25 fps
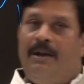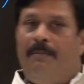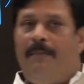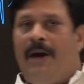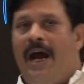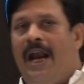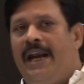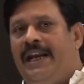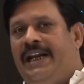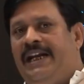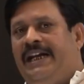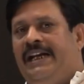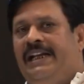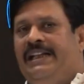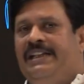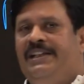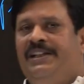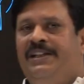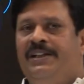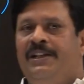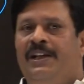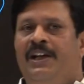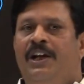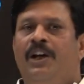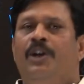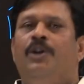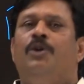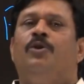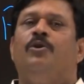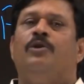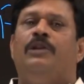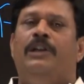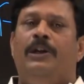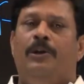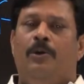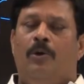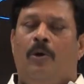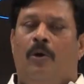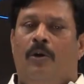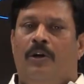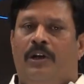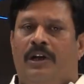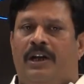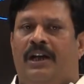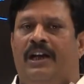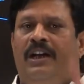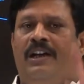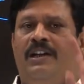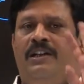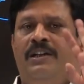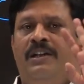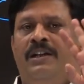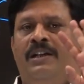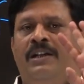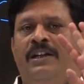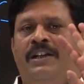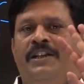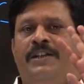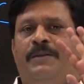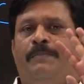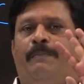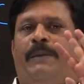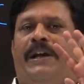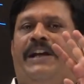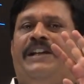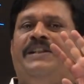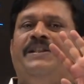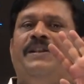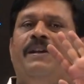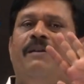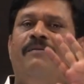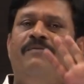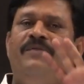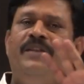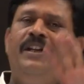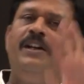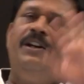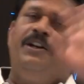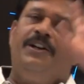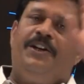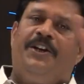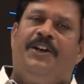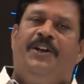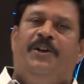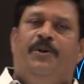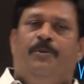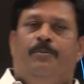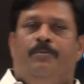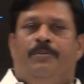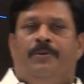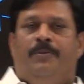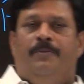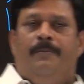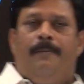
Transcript: particles to the total space of that cube.